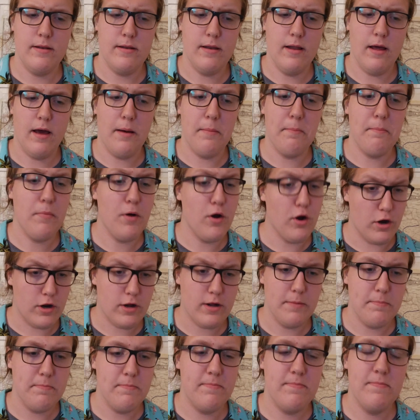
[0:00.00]
Mark,
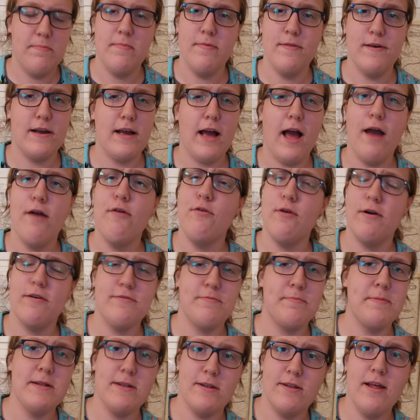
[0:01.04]
the guy who has
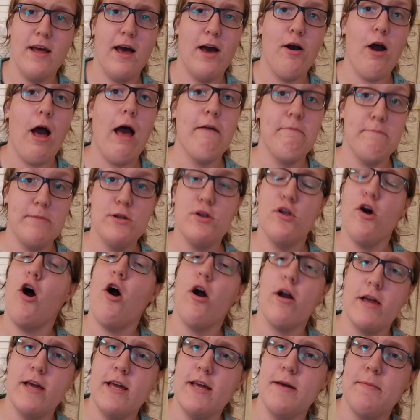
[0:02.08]
been I've been
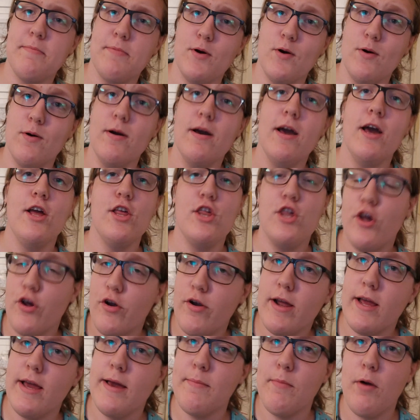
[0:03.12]
talking about,
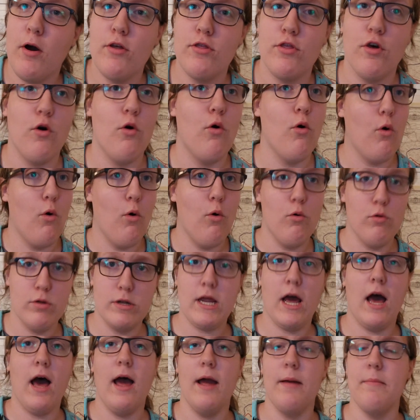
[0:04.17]
cheering him on the whole
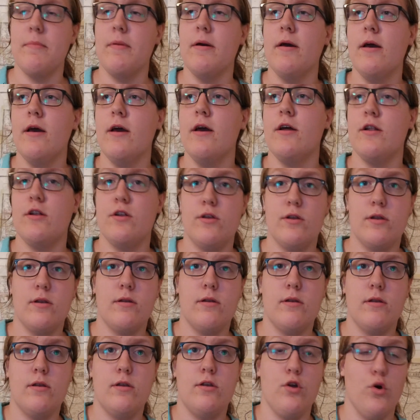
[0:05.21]
time
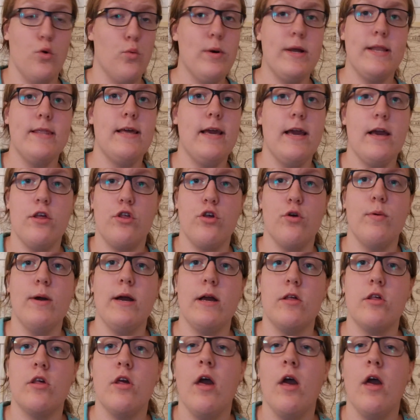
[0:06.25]
to win the HOH.